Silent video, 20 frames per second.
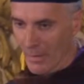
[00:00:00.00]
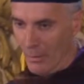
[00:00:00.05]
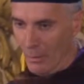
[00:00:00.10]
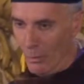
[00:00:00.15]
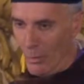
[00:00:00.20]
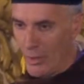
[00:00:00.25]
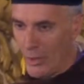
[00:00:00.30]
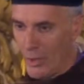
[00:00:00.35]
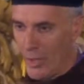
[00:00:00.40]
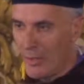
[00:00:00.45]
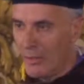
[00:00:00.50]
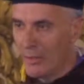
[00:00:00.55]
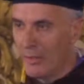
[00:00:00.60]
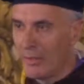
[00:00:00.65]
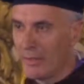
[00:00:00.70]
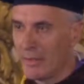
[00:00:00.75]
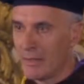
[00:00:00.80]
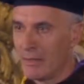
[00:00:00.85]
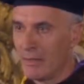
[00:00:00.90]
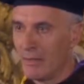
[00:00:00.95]
We
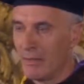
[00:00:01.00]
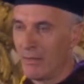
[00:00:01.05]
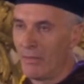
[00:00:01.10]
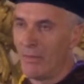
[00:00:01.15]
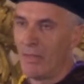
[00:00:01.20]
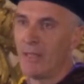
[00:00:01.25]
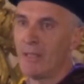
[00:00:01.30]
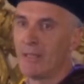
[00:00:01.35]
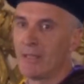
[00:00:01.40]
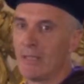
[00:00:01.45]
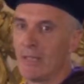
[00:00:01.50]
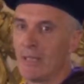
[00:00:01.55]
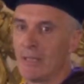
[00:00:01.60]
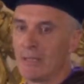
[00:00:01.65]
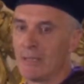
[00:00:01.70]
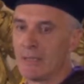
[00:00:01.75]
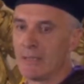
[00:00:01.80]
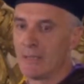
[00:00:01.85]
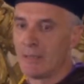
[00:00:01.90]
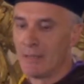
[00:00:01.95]
generally think
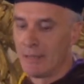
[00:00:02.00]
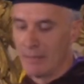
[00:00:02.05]
that